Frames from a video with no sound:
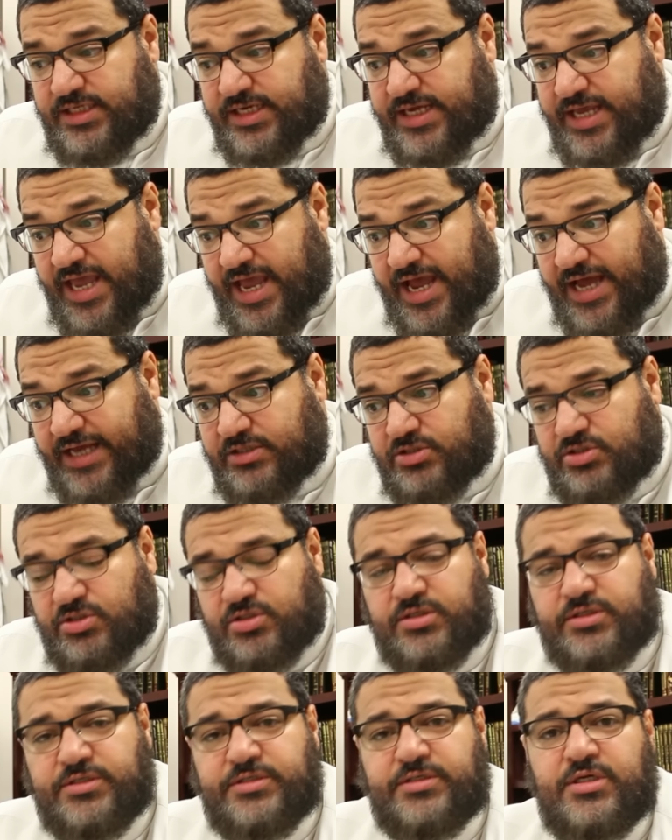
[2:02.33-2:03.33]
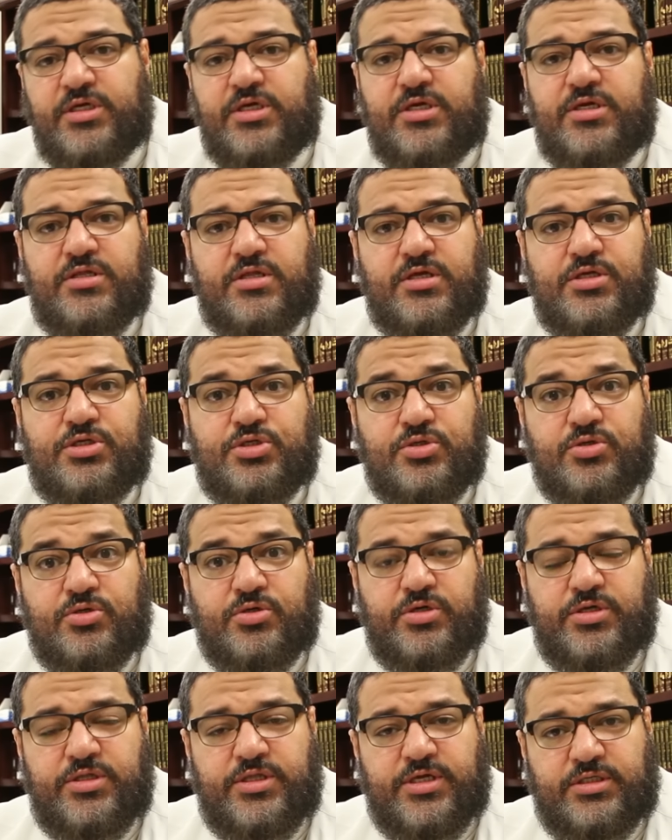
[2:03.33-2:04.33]
zakat on the
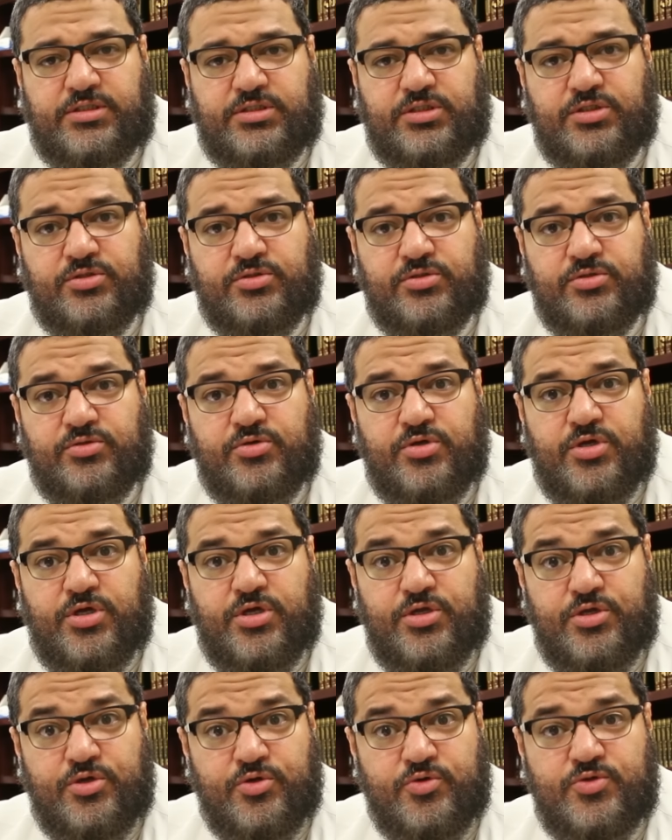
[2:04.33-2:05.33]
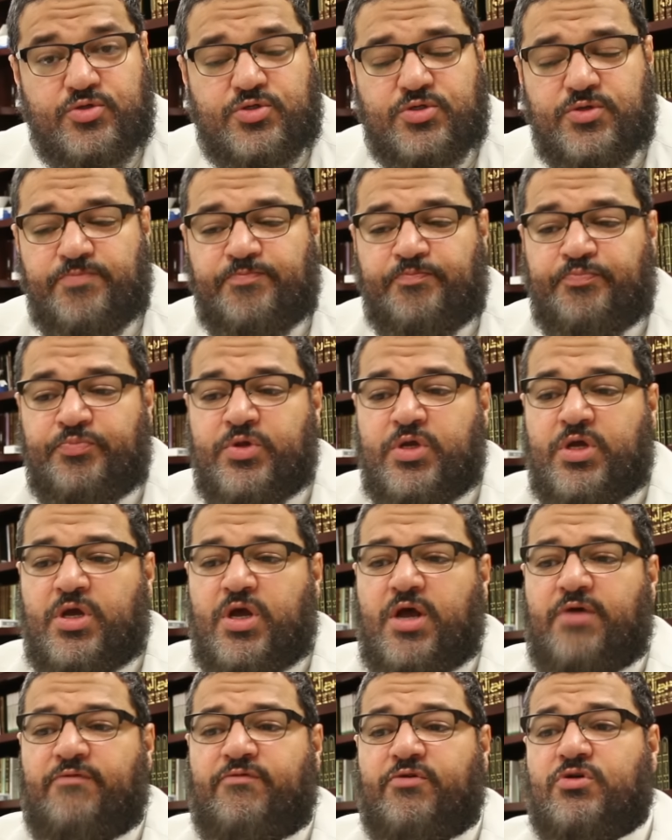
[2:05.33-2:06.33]
jewelry that you use,
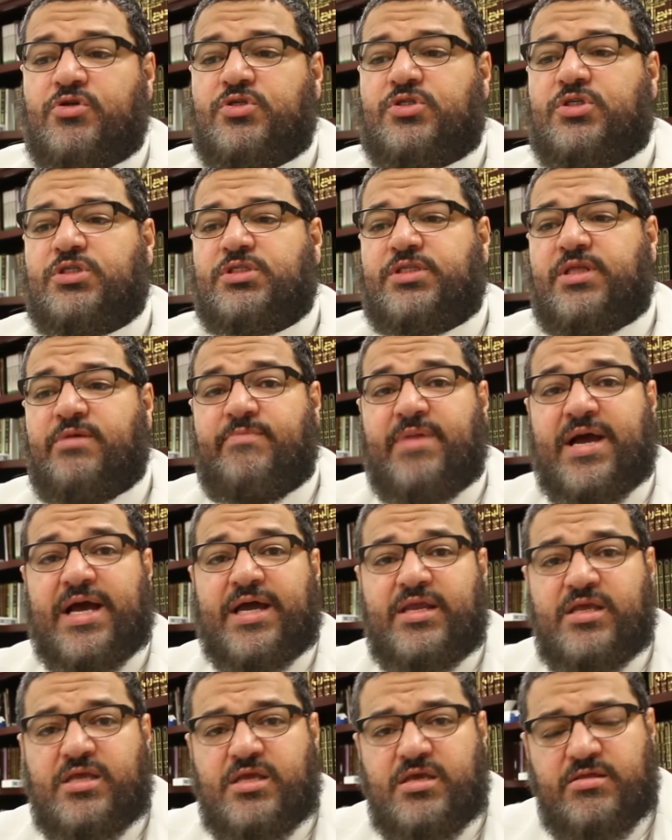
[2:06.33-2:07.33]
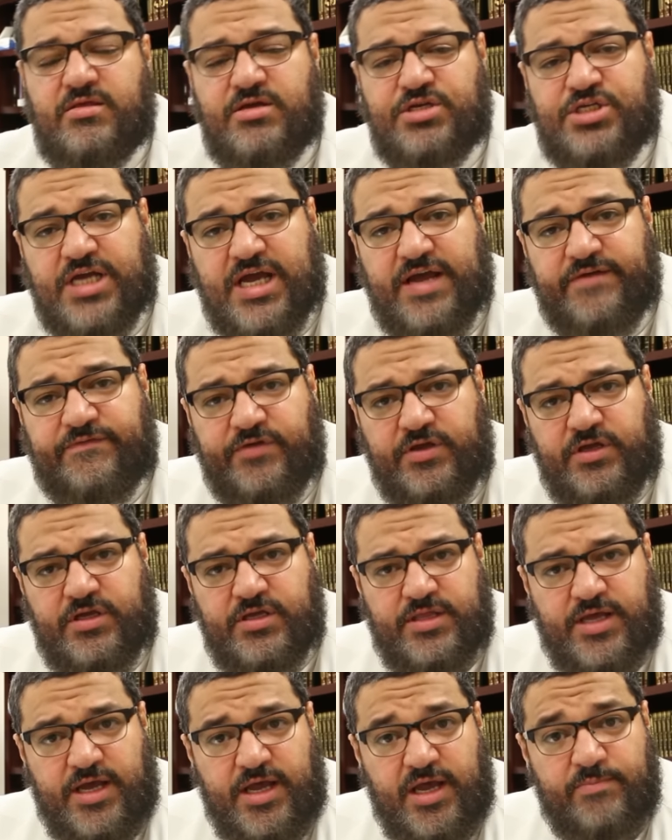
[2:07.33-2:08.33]
versus the Maliki, the
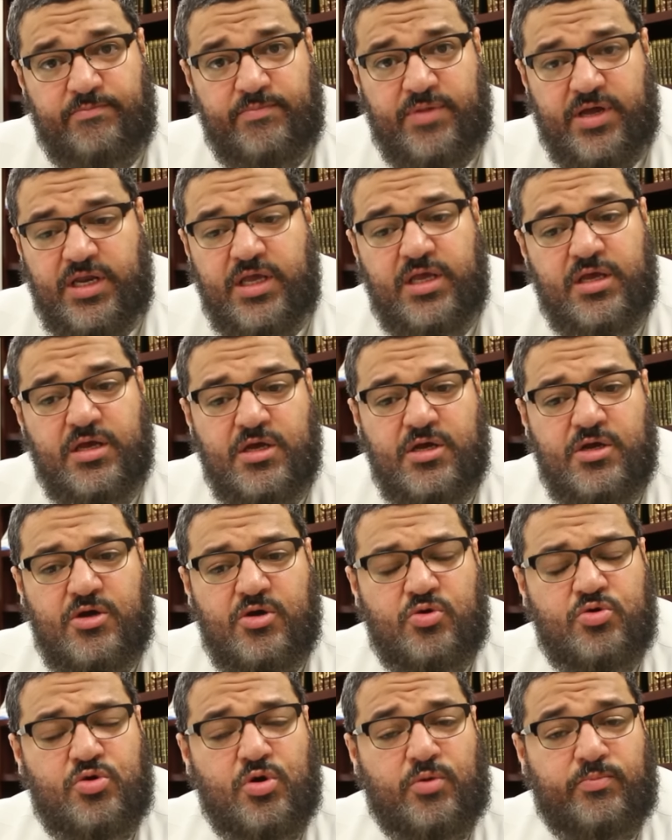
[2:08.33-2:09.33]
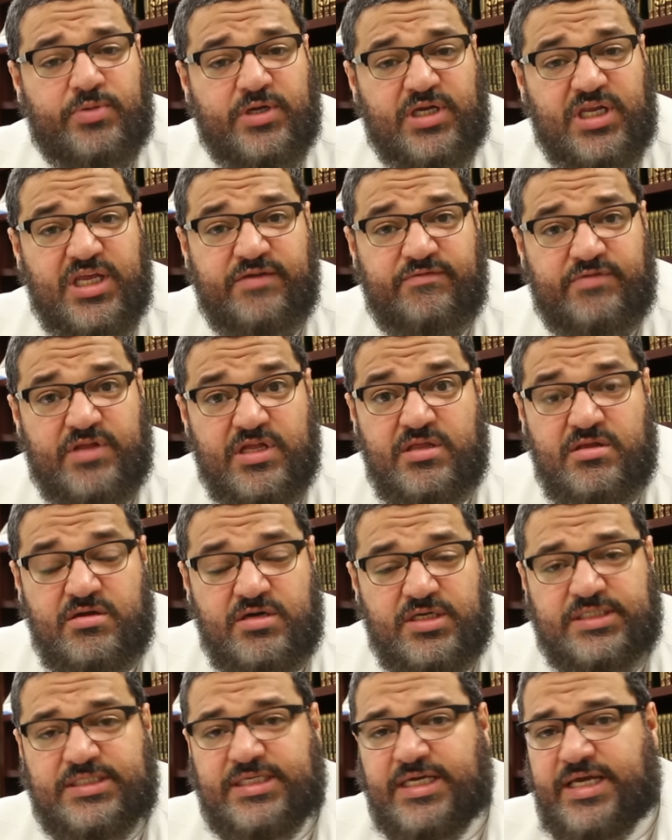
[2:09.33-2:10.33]
Shafi'i, the Hanbali, who don't believe that
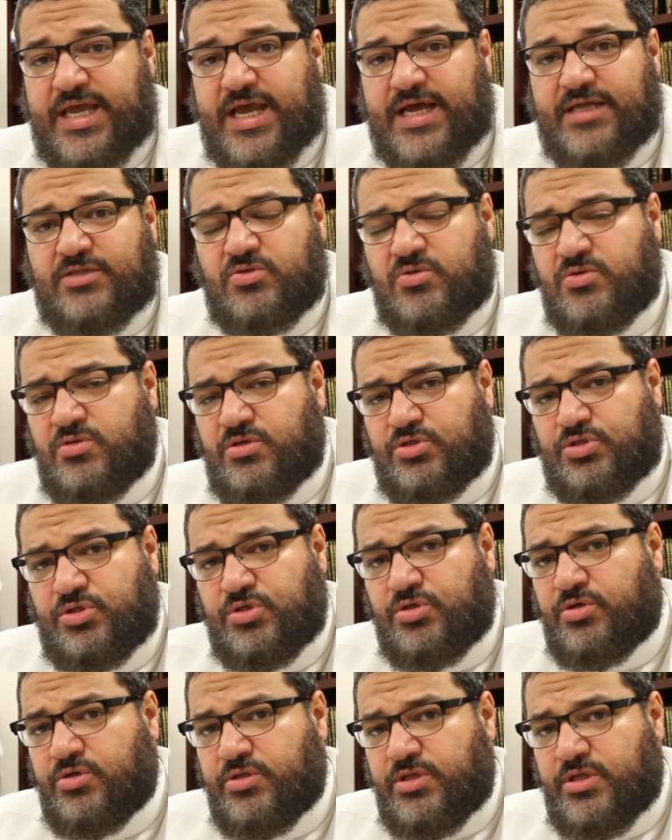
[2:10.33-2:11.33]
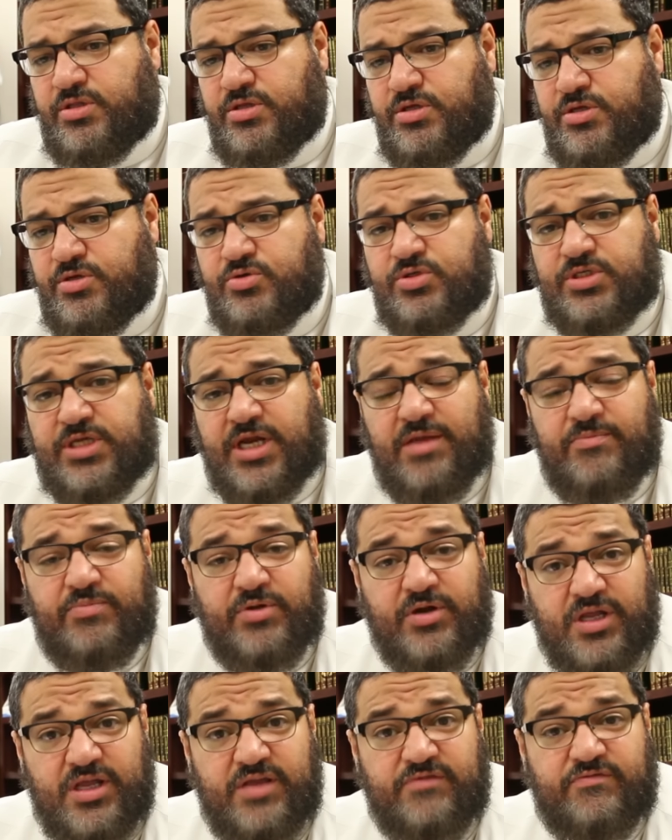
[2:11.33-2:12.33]
there is zakat on the jewelry that they use. And I
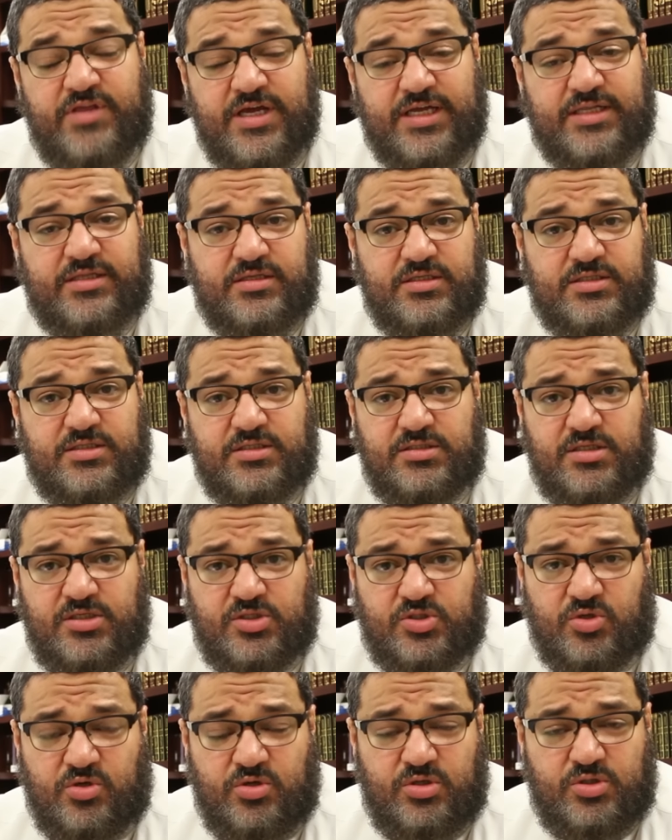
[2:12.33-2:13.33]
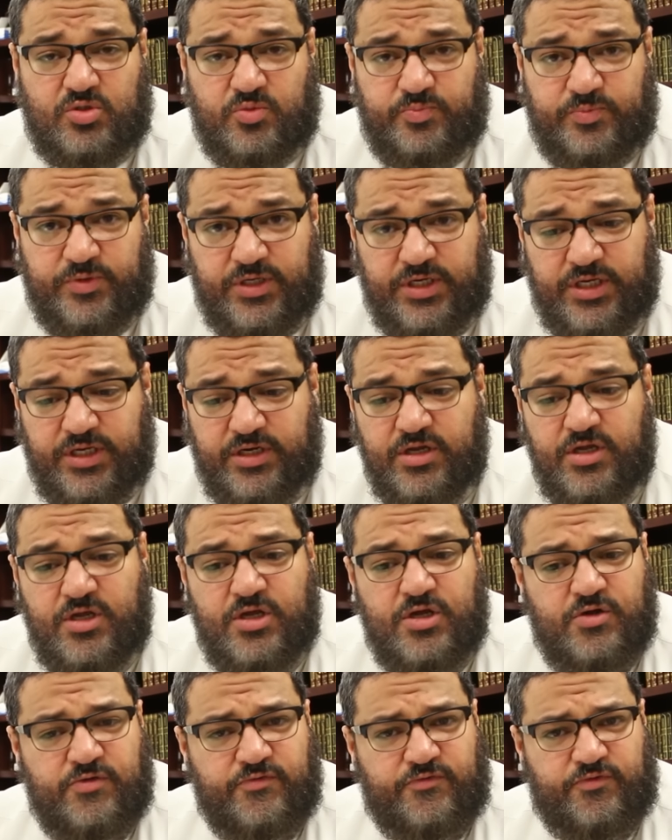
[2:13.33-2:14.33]
believe that this is the strongest opinion
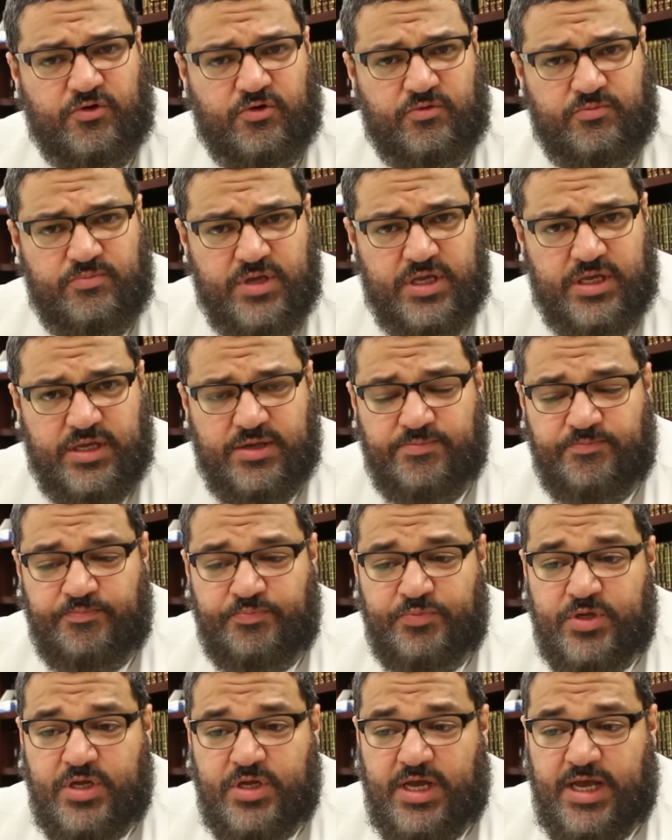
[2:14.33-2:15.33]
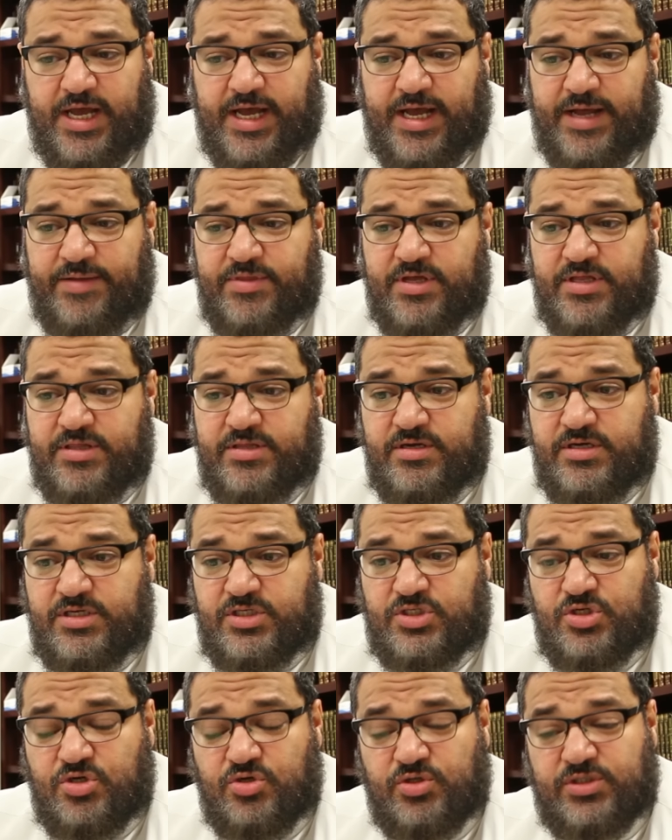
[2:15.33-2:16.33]
for me, that there
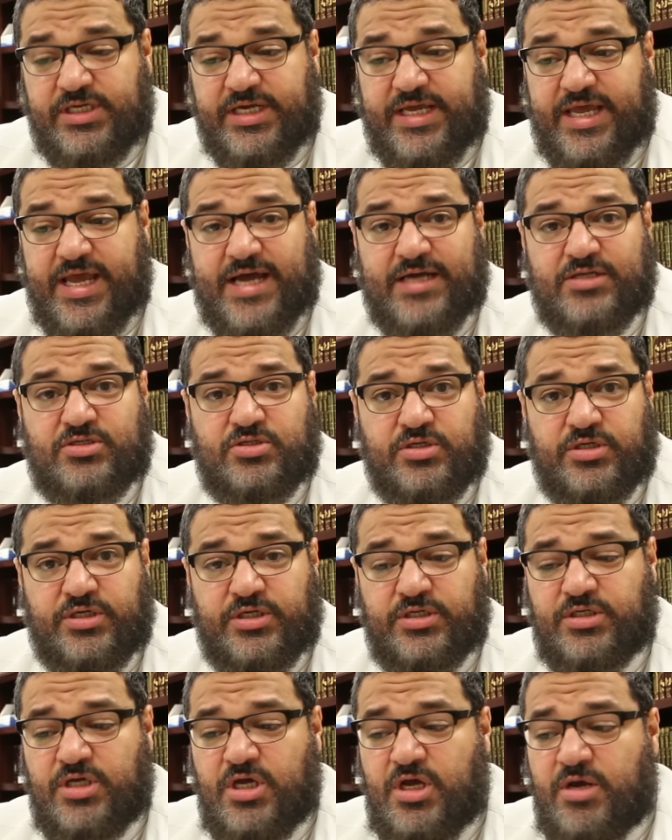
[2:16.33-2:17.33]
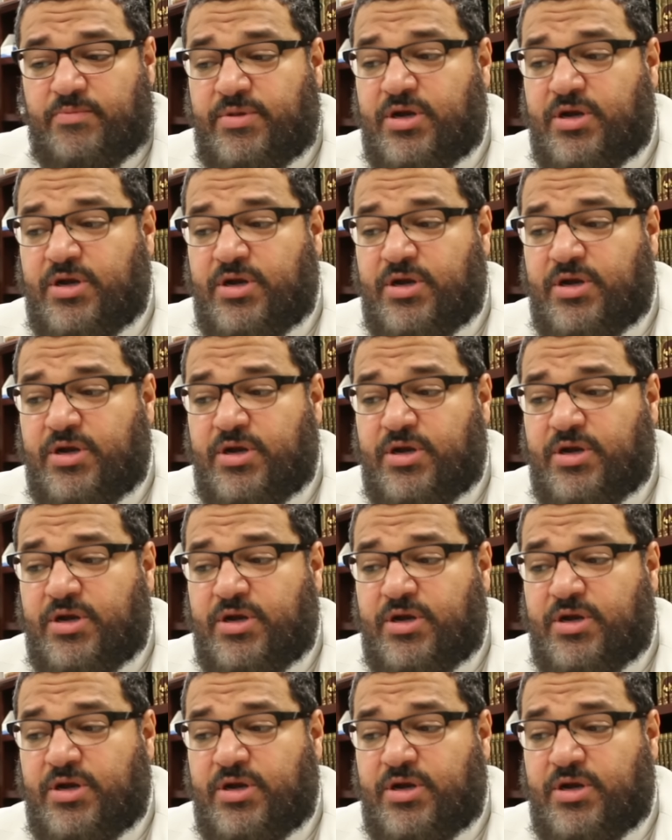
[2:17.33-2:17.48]
is no zakat on it.